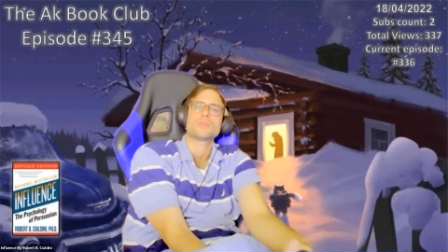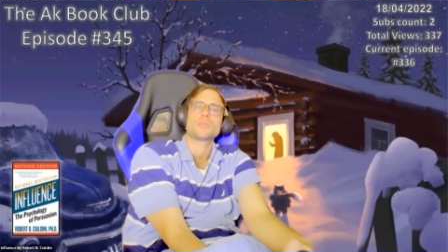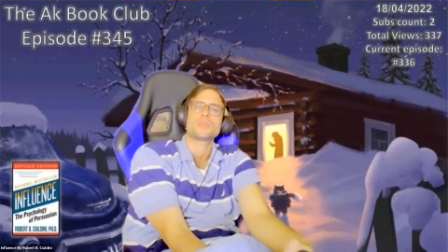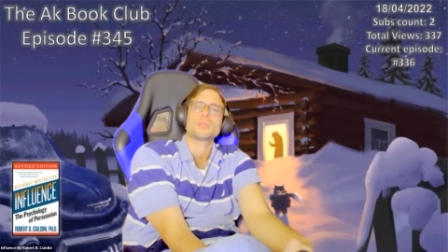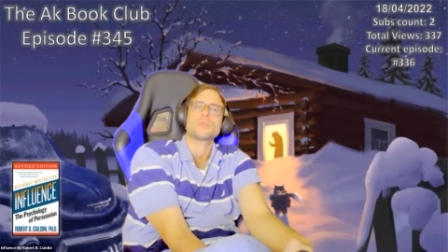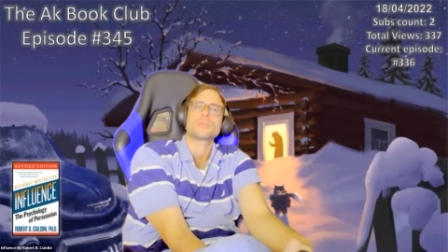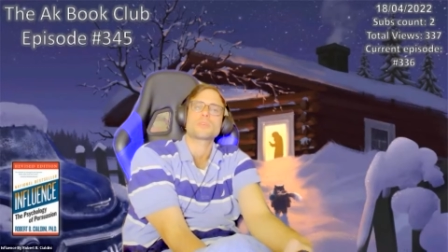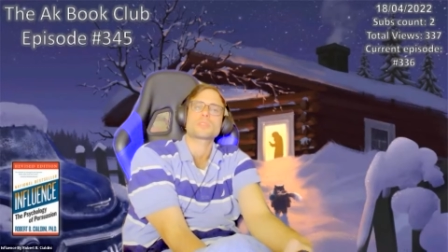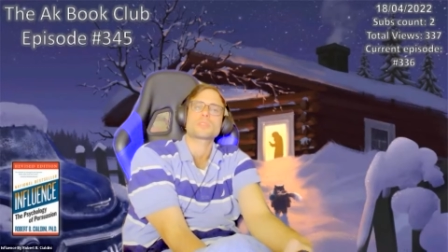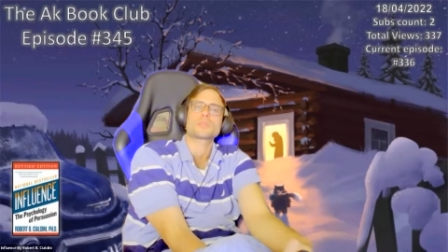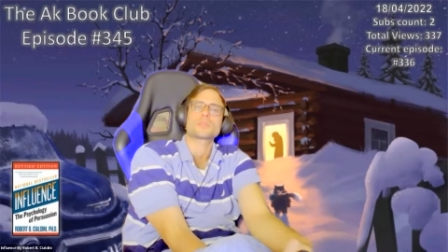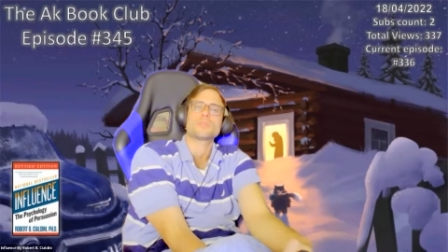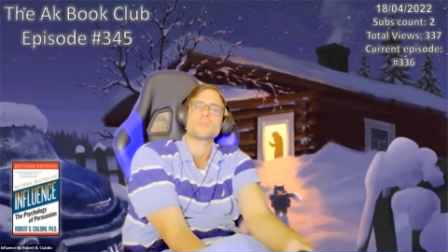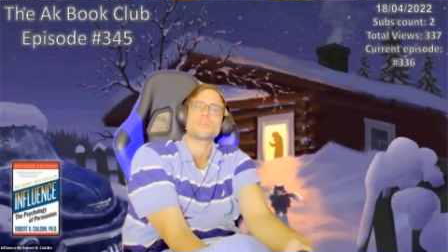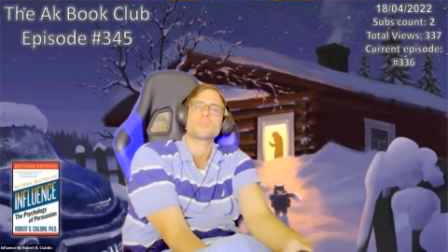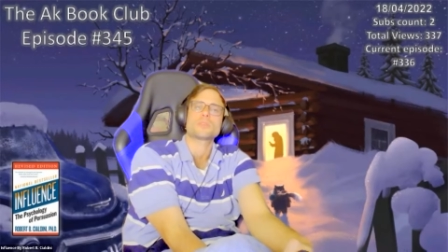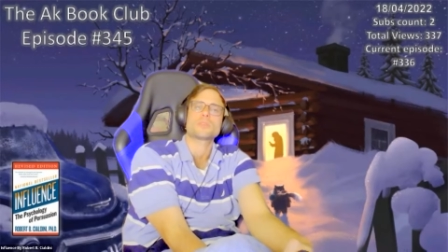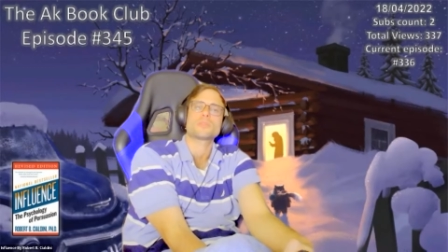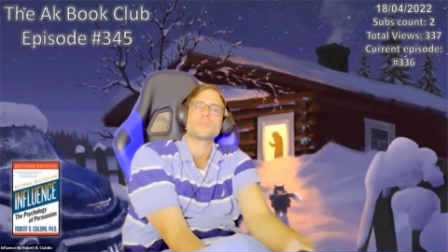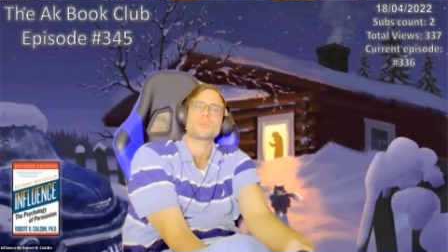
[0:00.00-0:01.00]
be
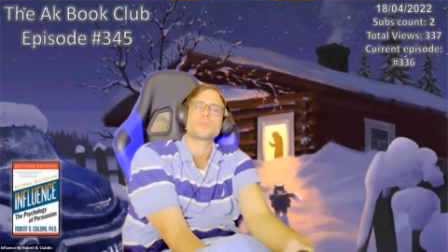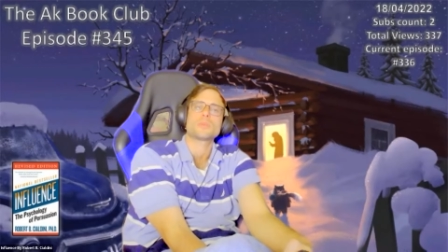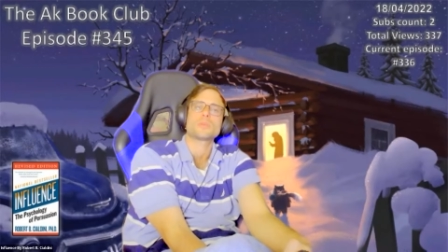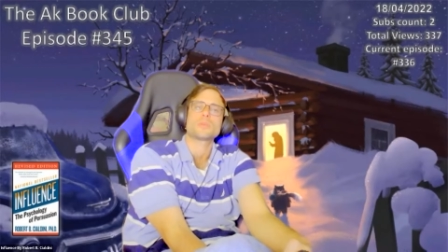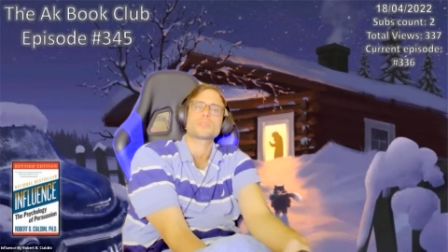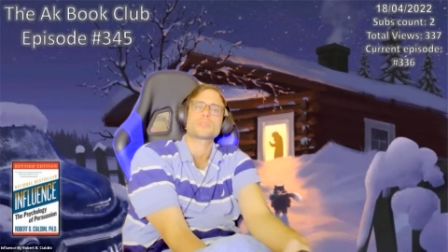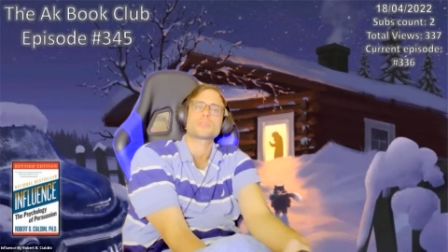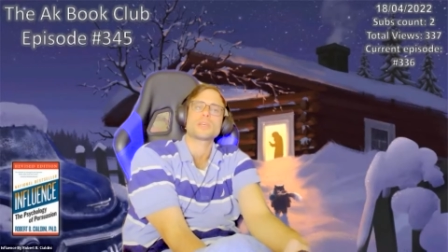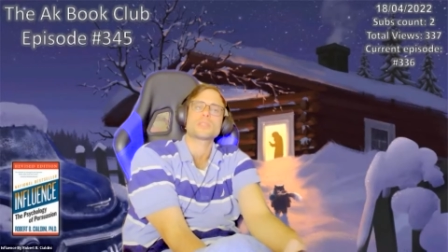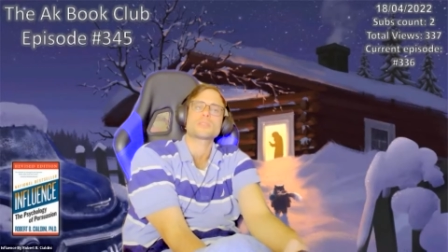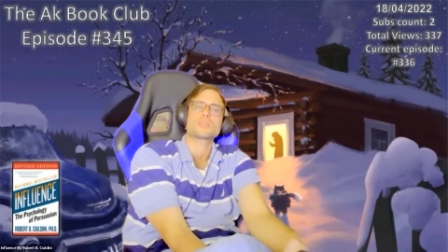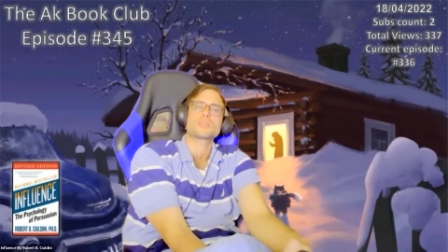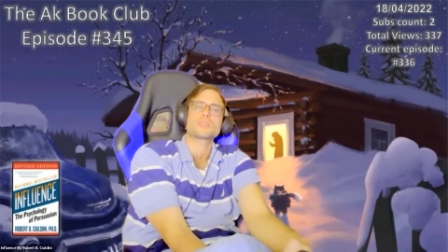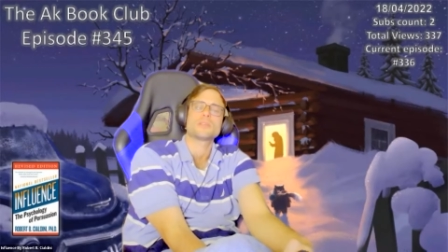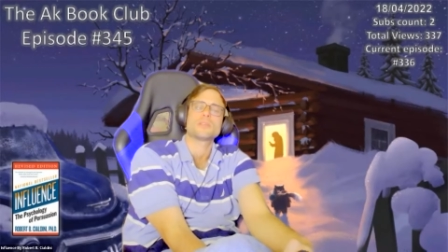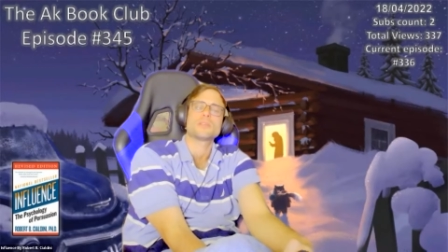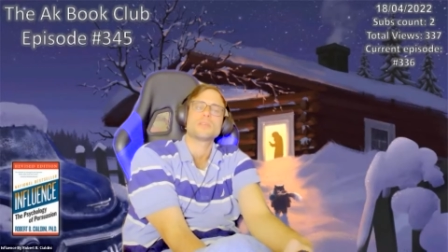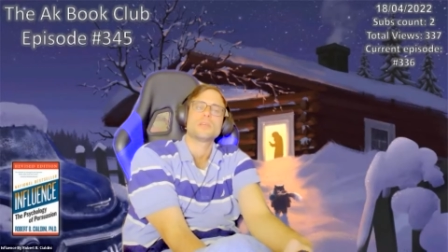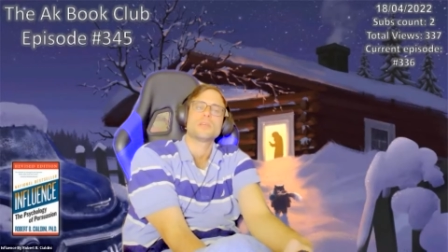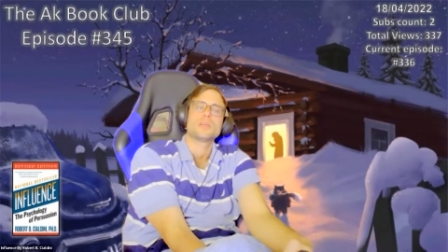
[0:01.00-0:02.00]
possible to publicize
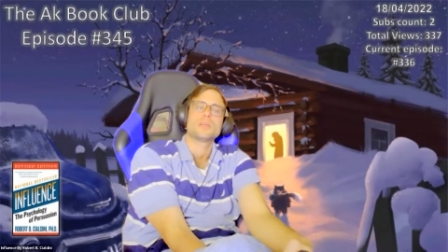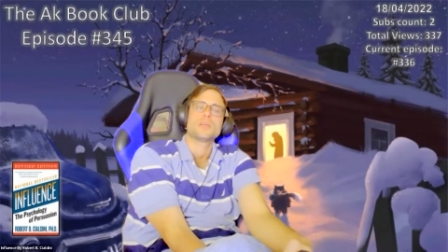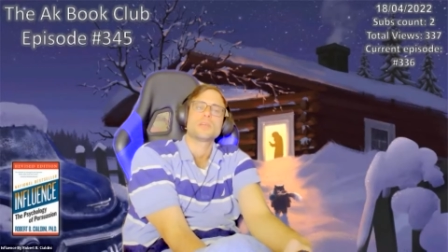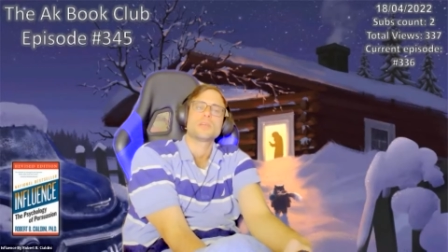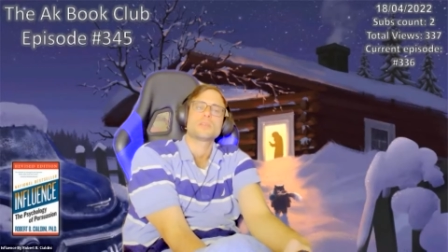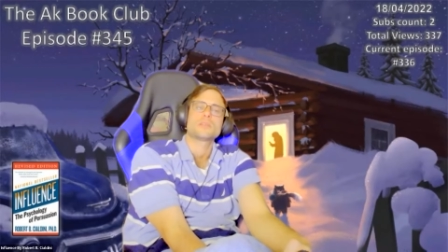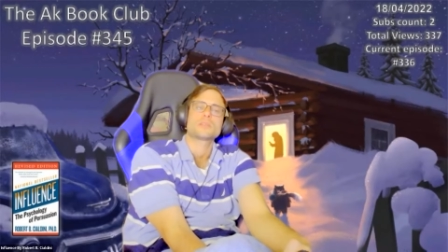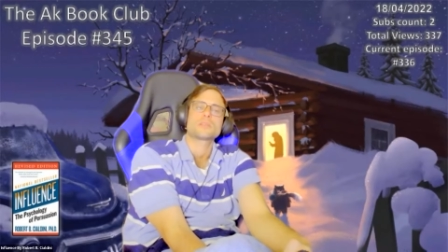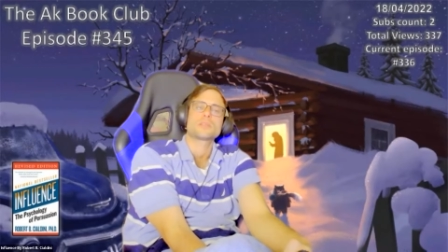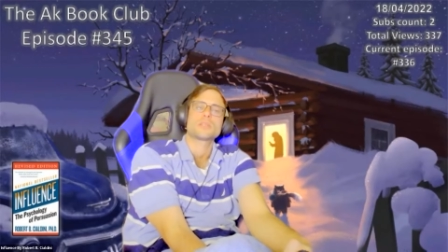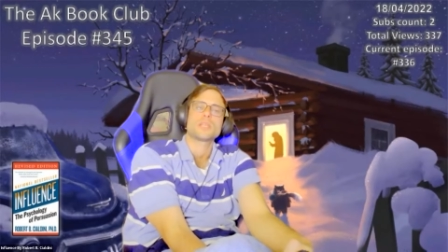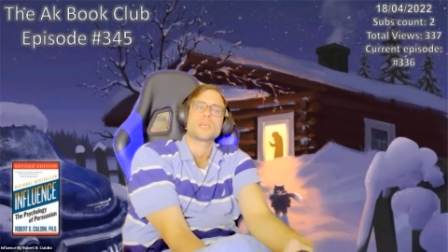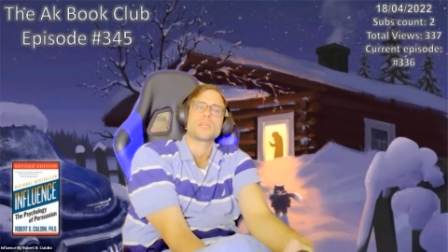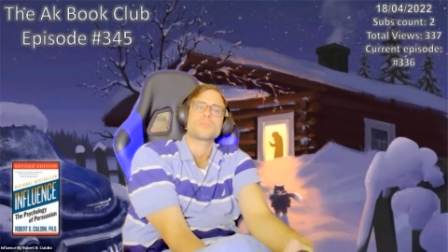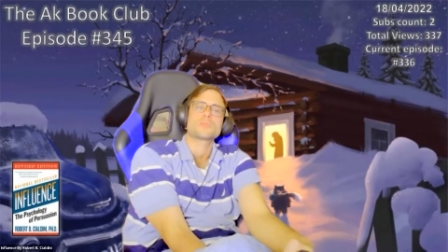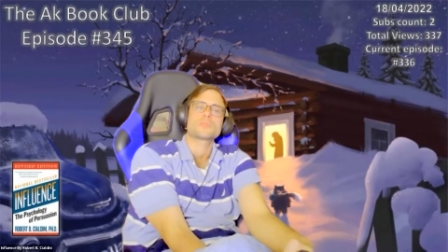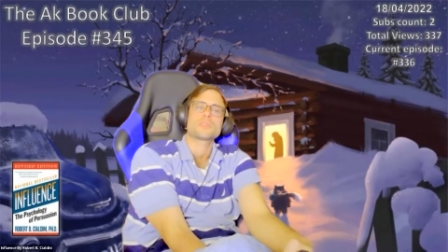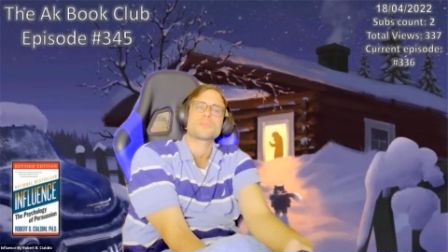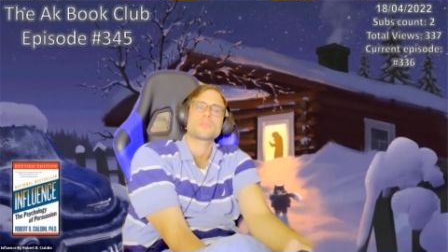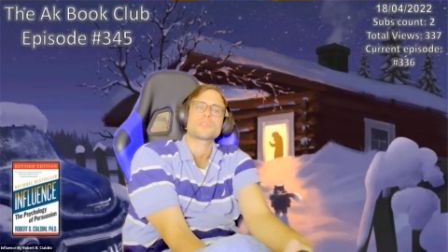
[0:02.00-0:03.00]
their
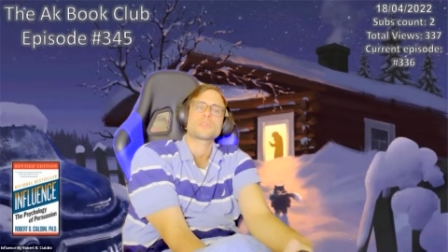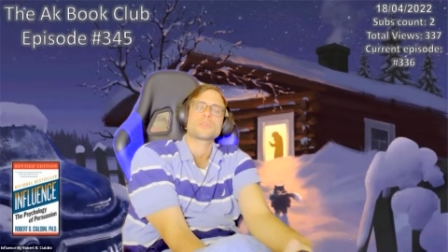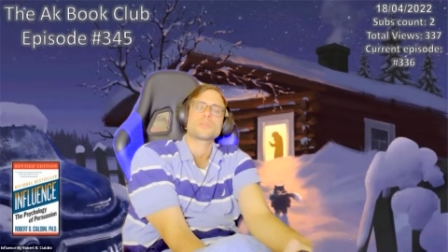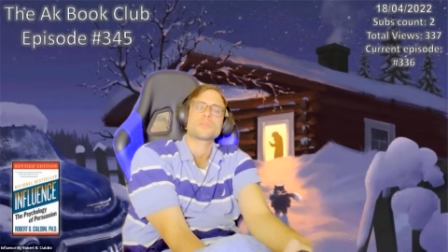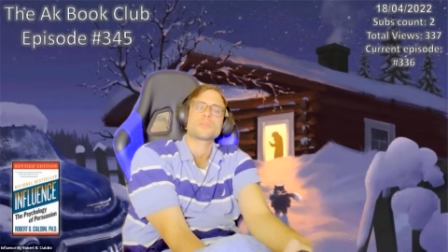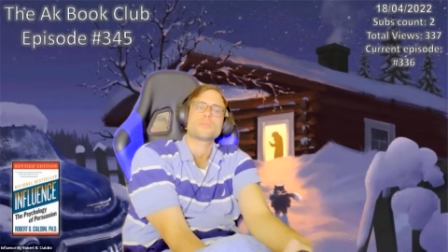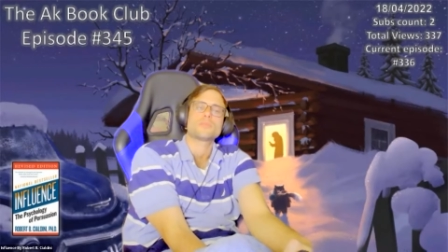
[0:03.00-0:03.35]
names after all.